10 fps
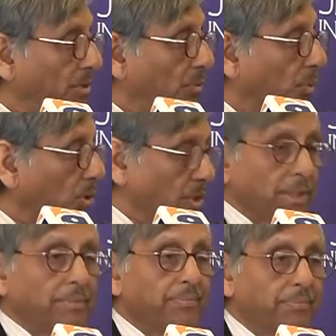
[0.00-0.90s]
of
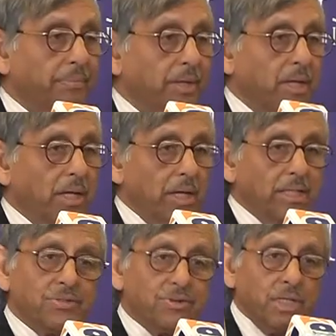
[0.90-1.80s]
water
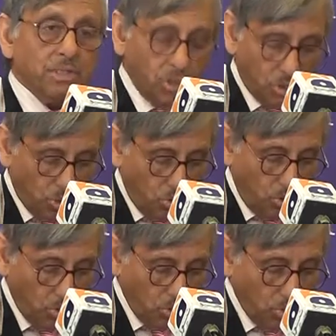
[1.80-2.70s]
has run so
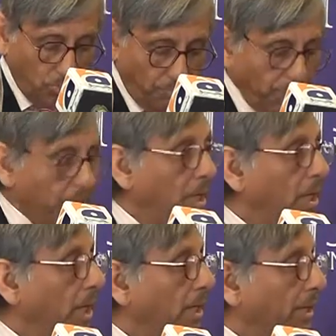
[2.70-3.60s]
low
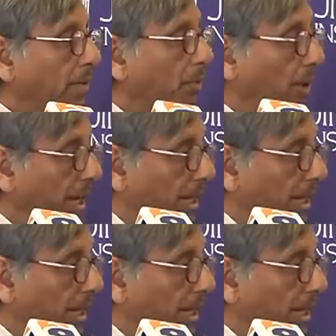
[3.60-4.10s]
that where